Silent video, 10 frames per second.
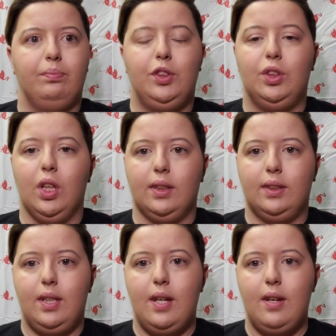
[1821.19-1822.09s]

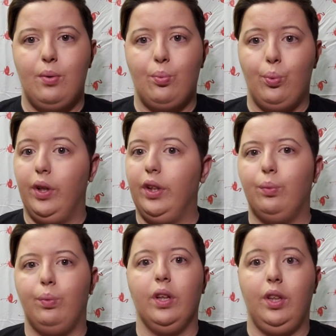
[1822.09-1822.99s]
Just really,
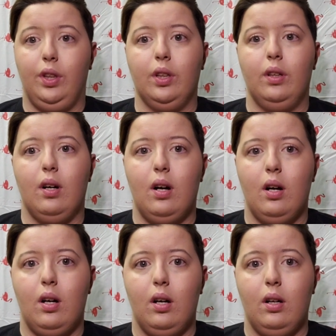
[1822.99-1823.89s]
really good
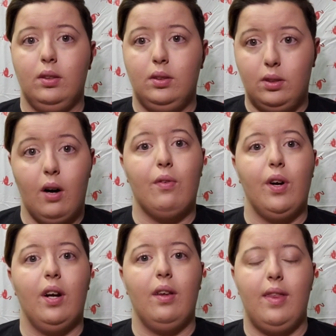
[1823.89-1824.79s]

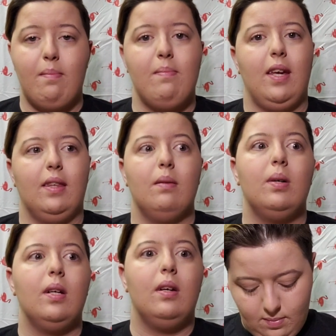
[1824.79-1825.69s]
software that made
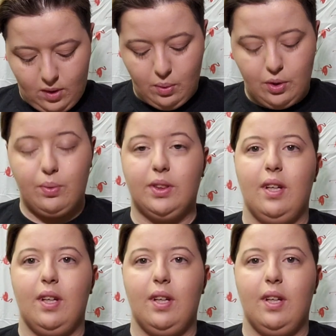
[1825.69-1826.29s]
them, which was